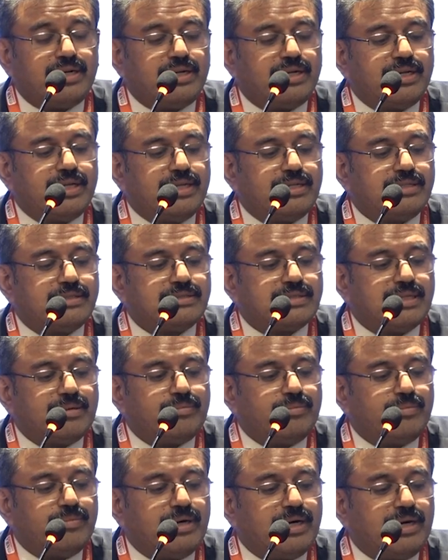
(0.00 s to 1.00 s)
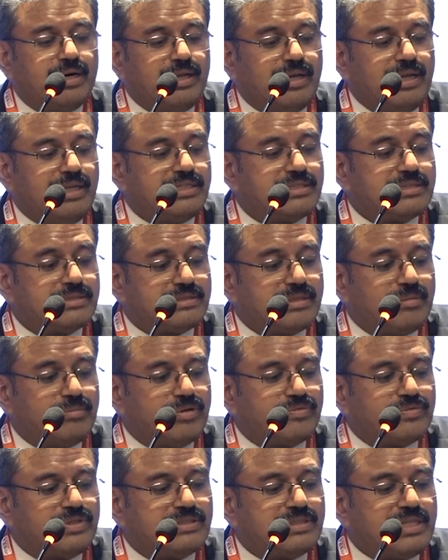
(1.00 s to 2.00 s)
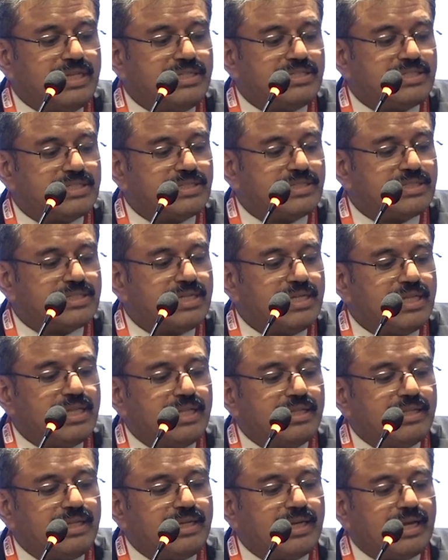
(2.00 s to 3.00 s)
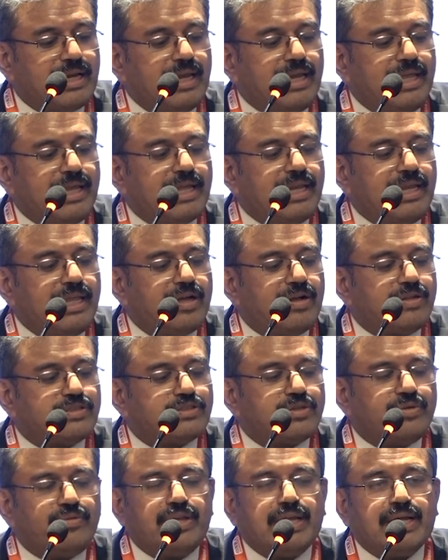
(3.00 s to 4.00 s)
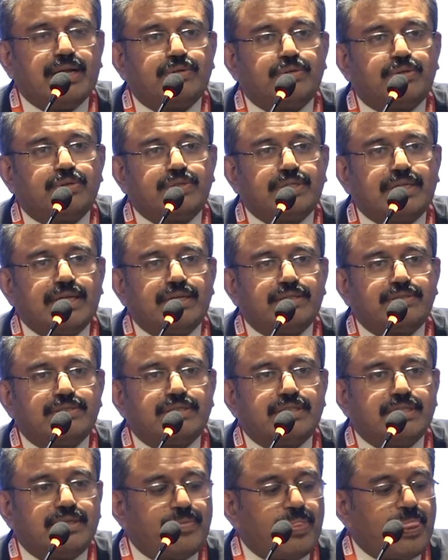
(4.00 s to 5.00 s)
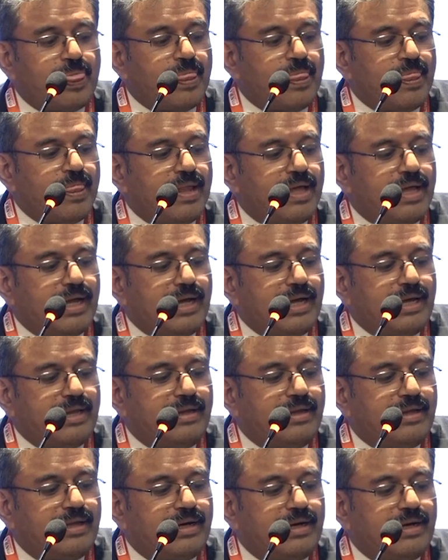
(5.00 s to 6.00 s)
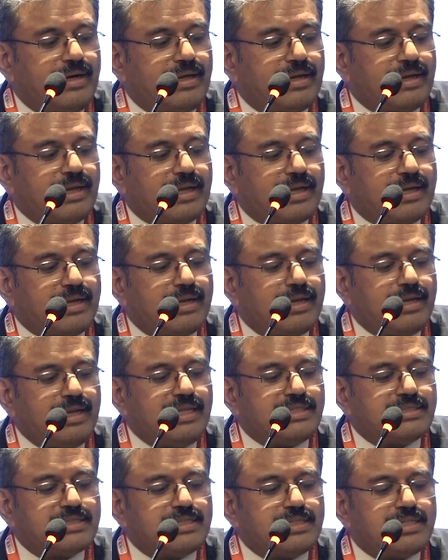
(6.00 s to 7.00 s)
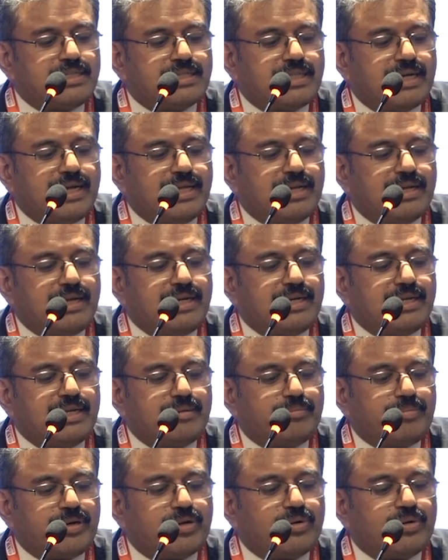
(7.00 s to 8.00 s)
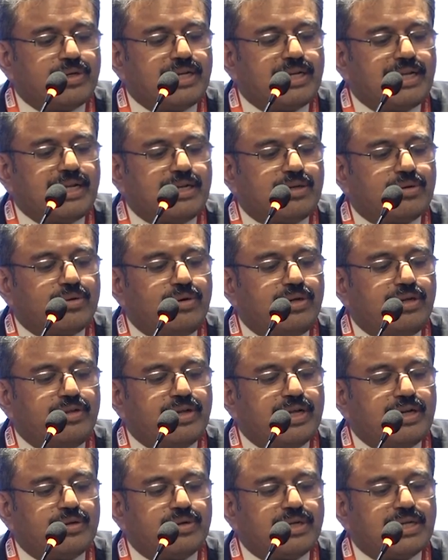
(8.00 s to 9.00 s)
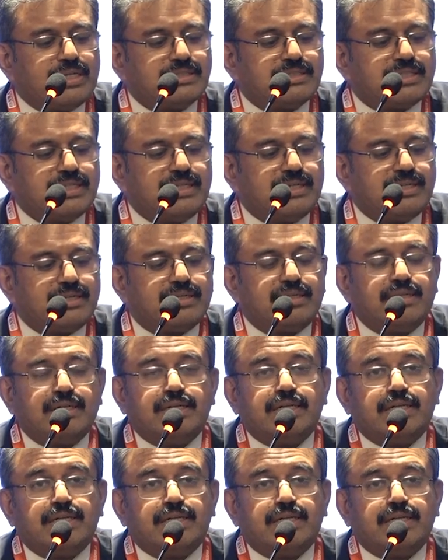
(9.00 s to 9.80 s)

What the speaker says: in some of these lesions. Then clinically also we have to test, and recurrent lesion in thyroid and parotid, I told you have to consider